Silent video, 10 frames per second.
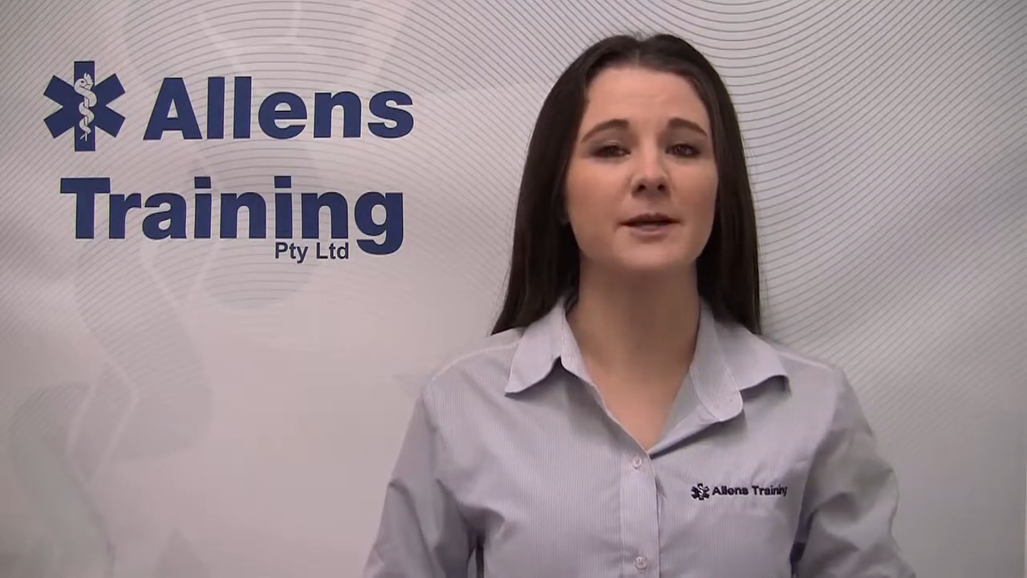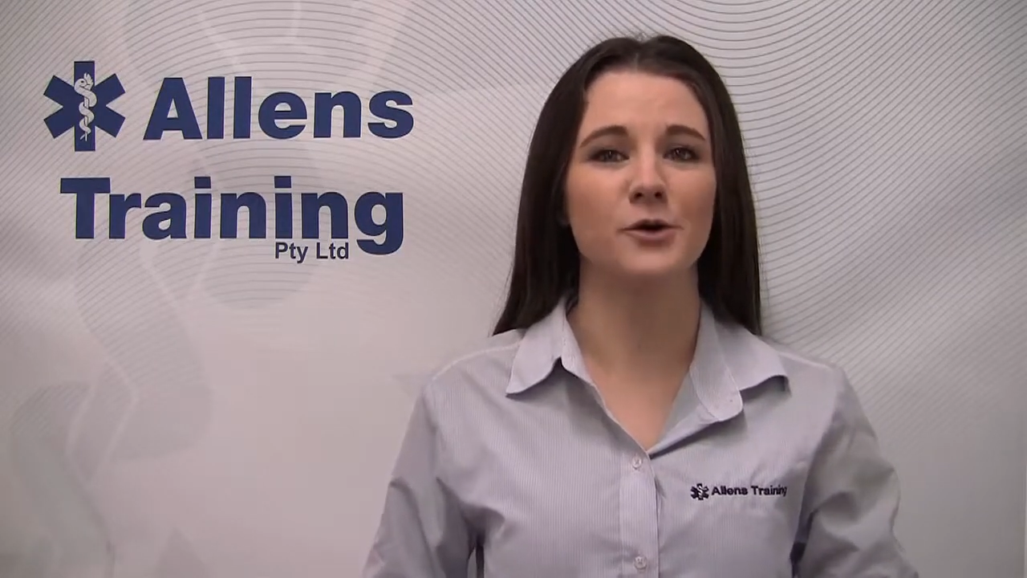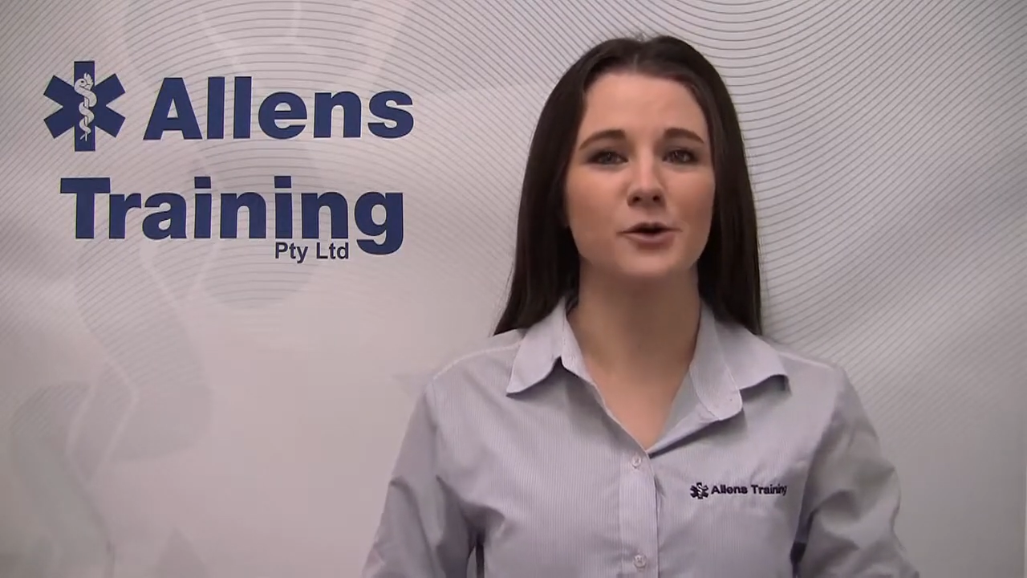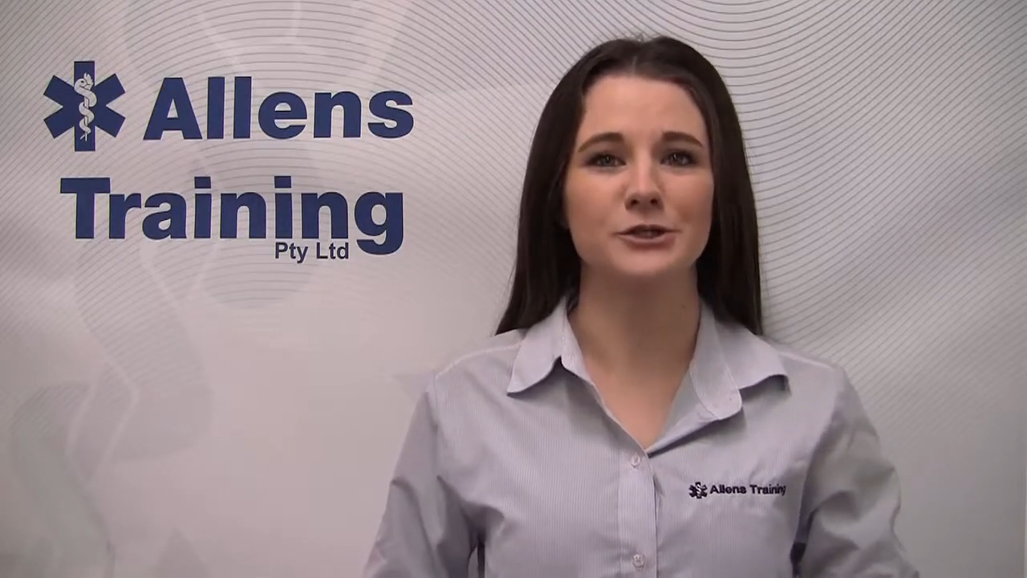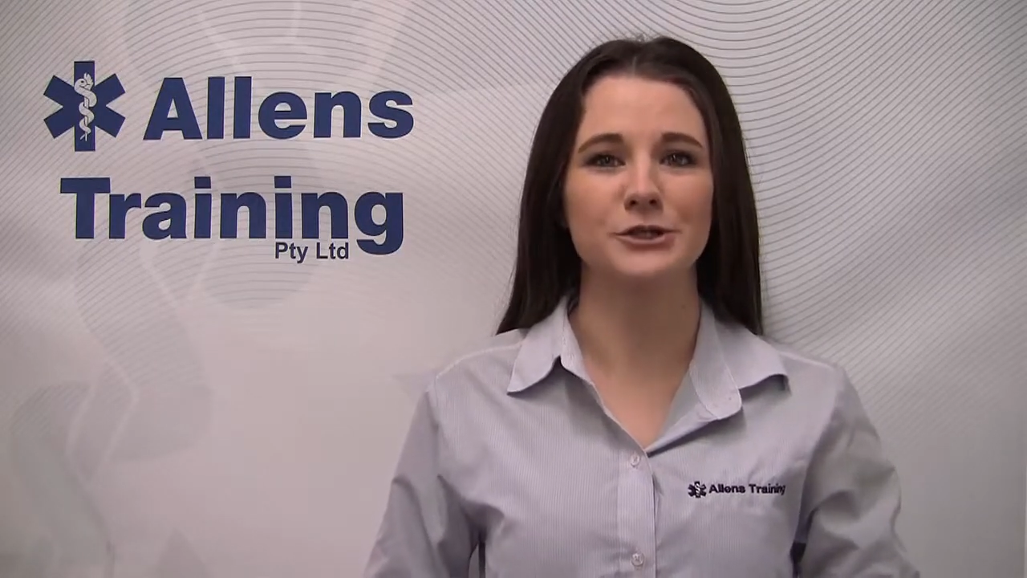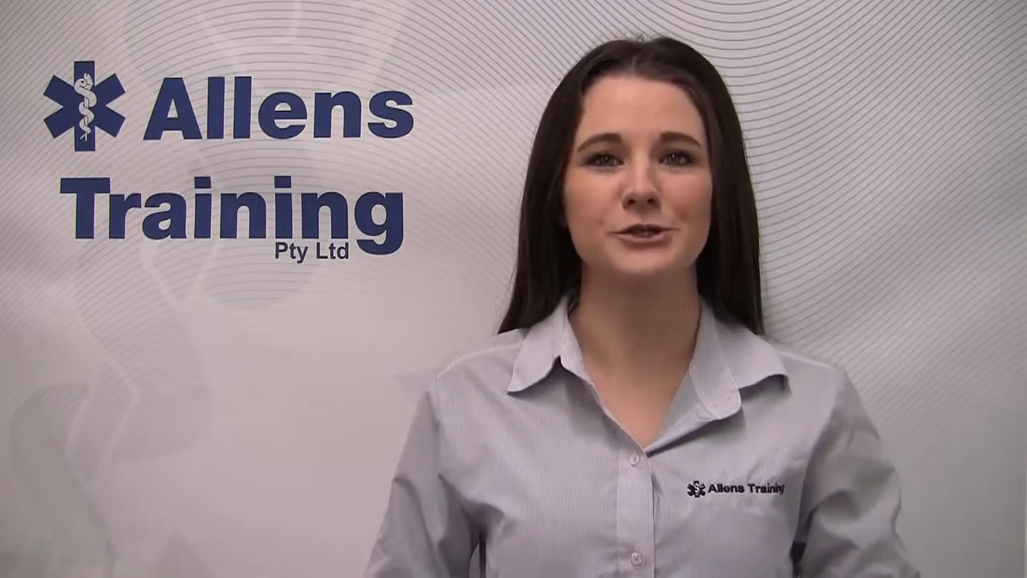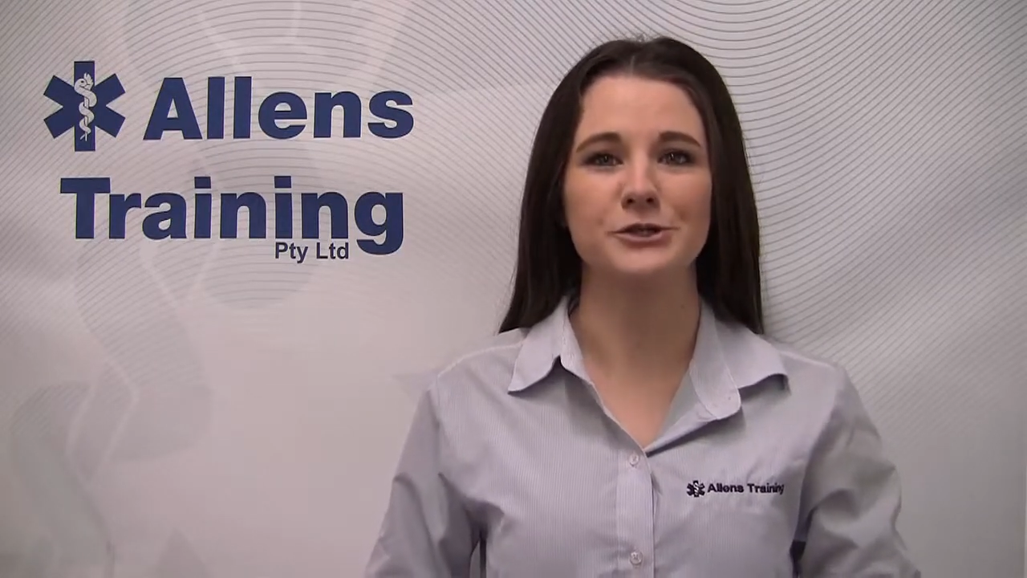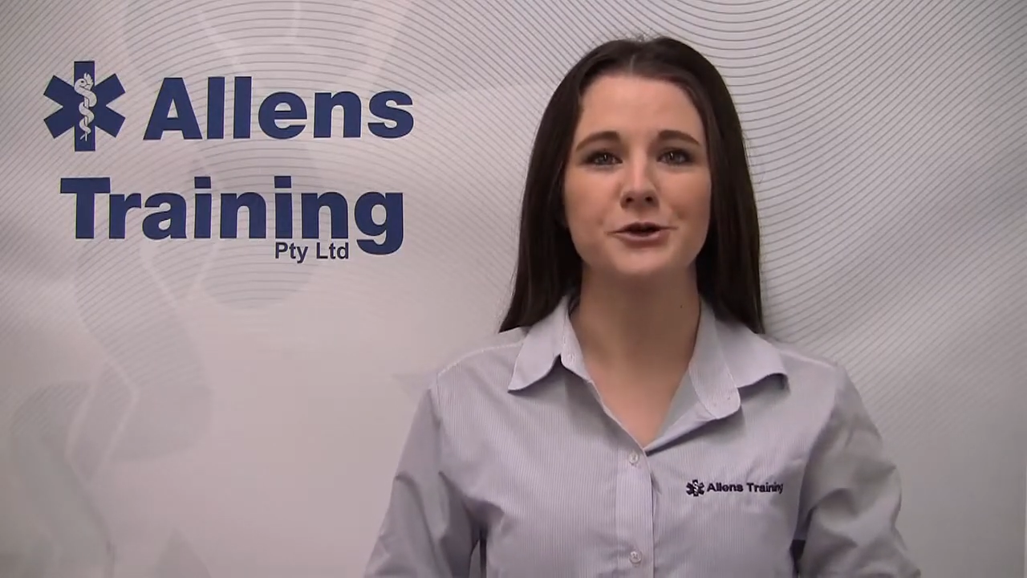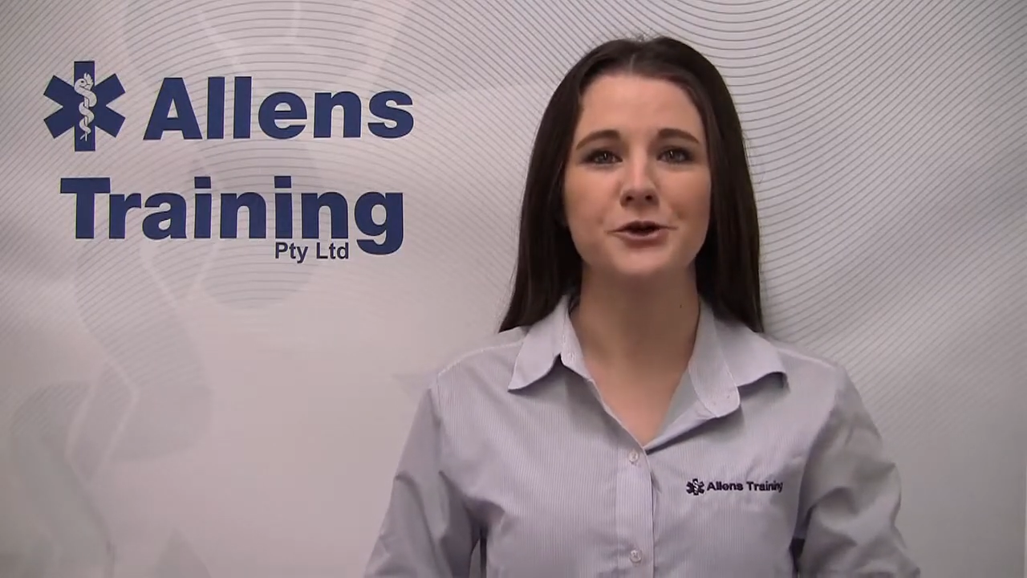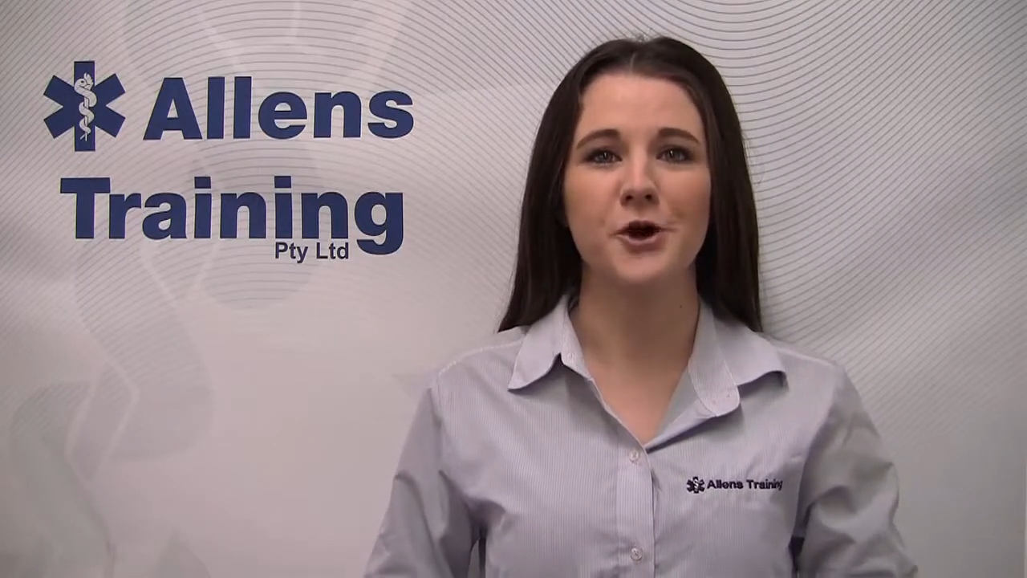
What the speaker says: courses